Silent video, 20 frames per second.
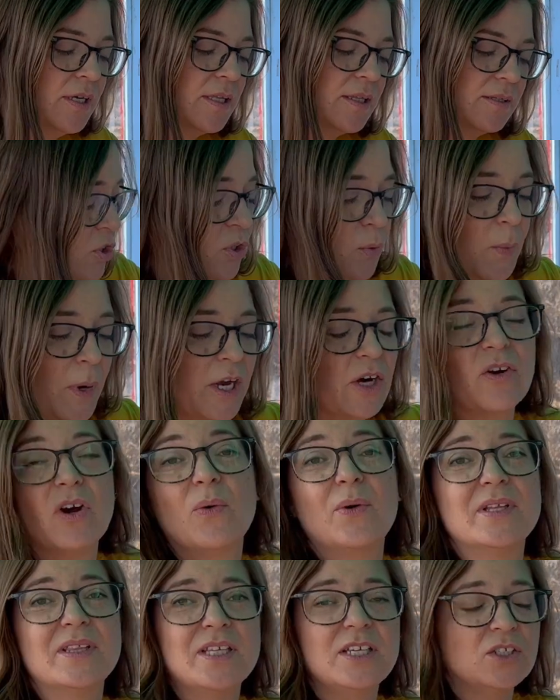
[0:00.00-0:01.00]
So by
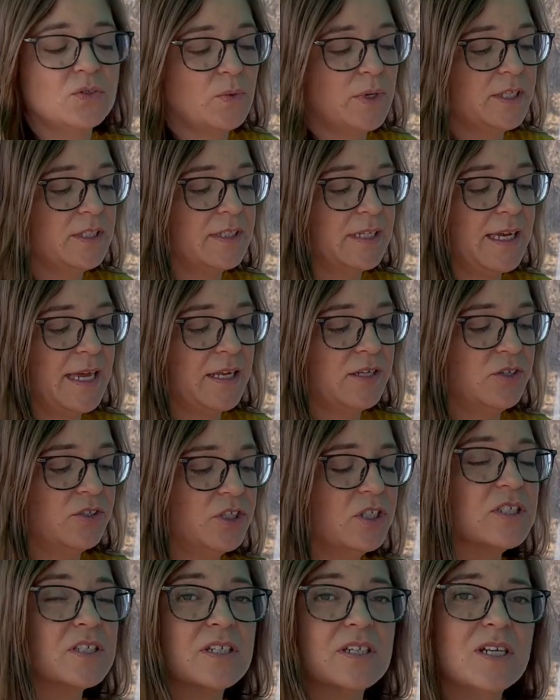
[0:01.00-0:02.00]
growing these ones, again, you're
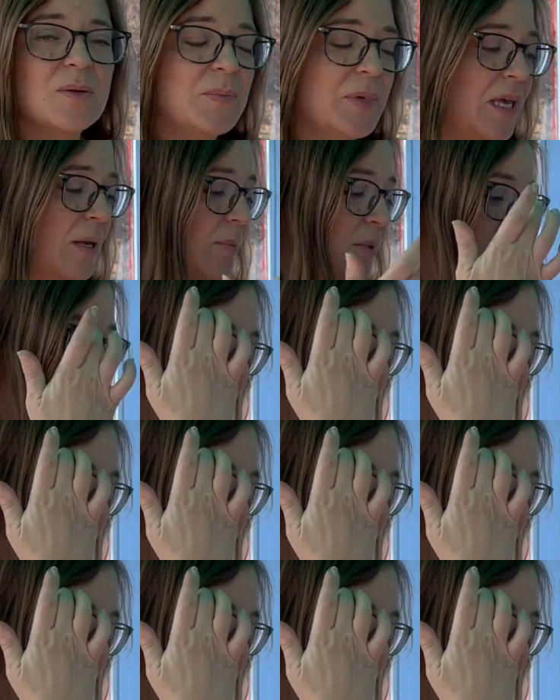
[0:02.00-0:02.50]
just going to be able